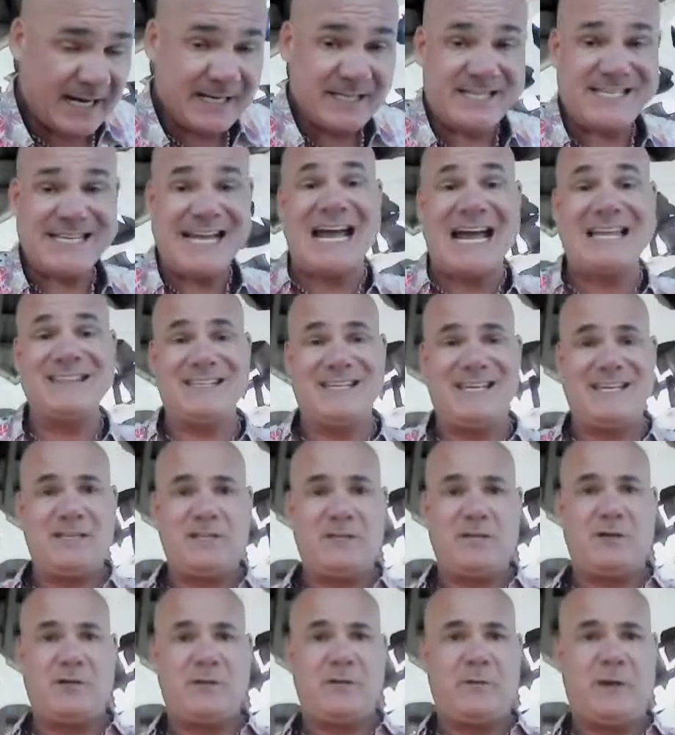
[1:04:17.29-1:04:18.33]
And sadly,
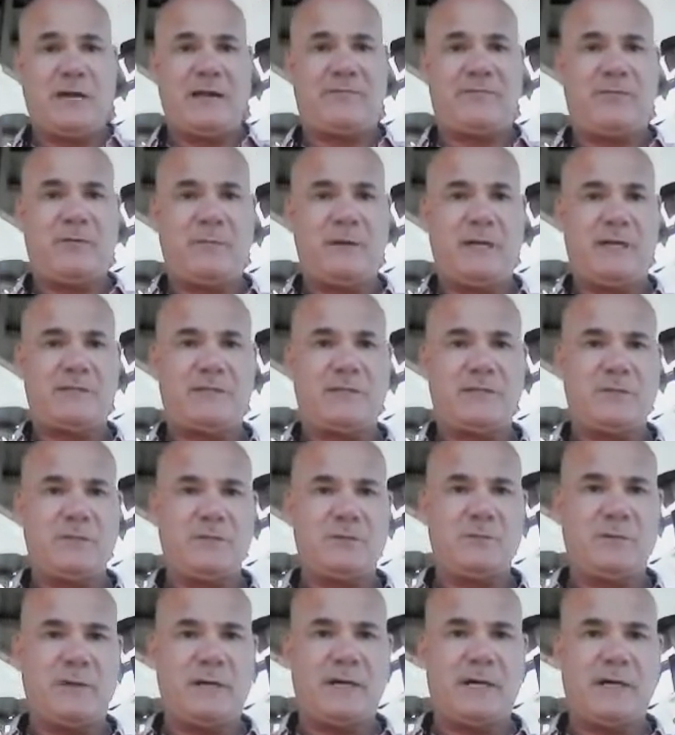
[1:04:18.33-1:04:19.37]
the only way for me
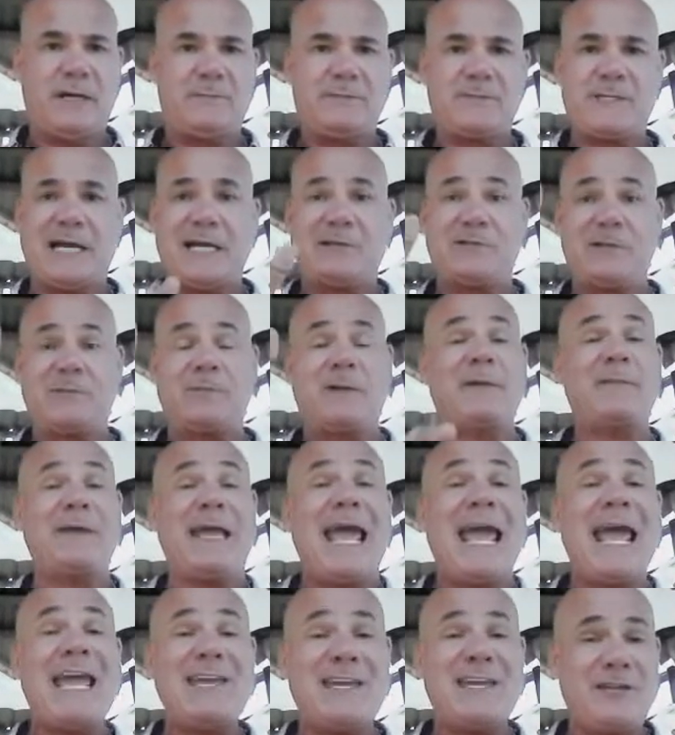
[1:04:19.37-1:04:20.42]
to, side trip up,
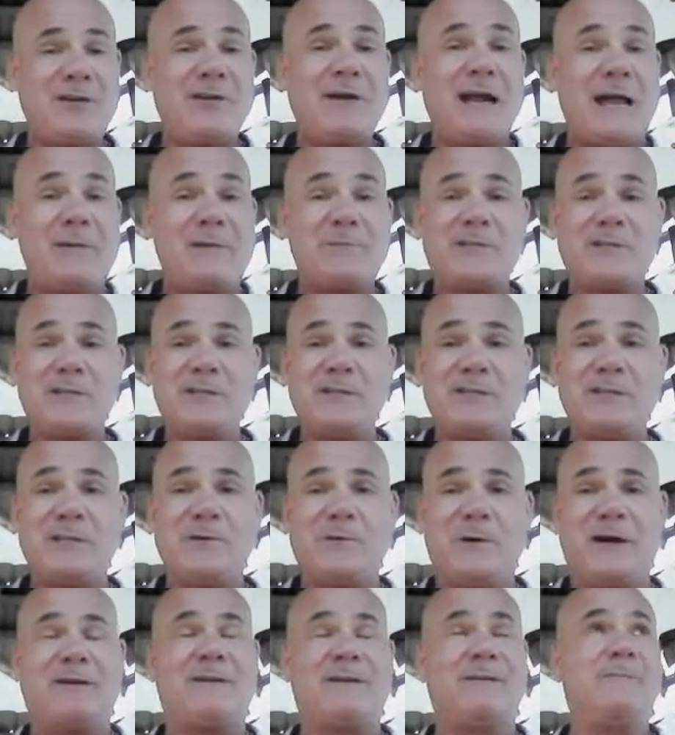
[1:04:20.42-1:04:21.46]
hey, you're
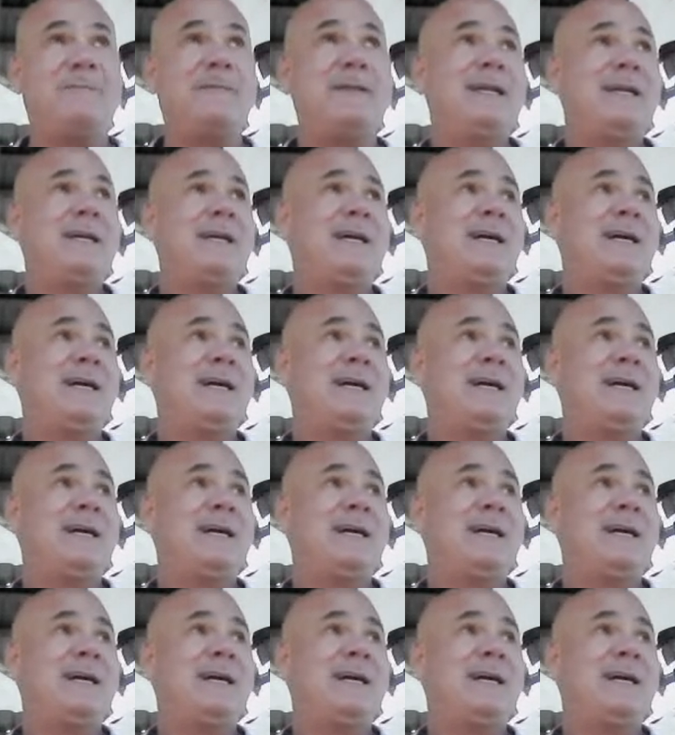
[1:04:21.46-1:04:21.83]
absolutely welcome.